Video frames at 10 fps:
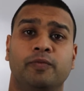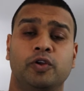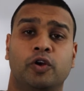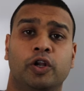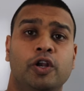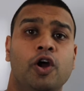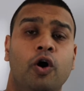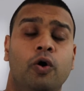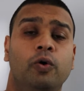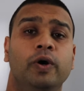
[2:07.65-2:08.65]
you're going to
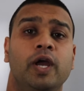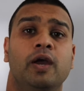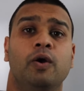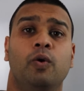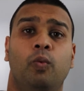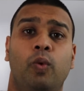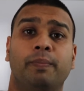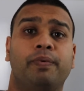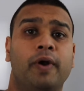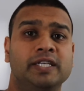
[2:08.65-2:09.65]
know
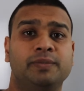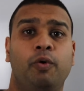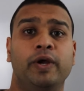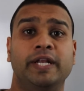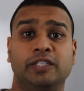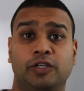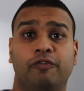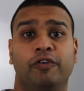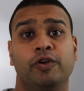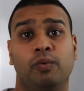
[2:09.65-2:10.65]
what price point is
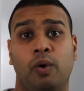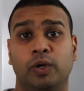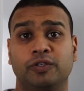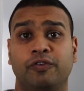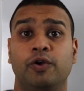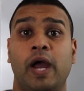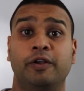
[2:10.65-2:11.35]
good for you and what works for you.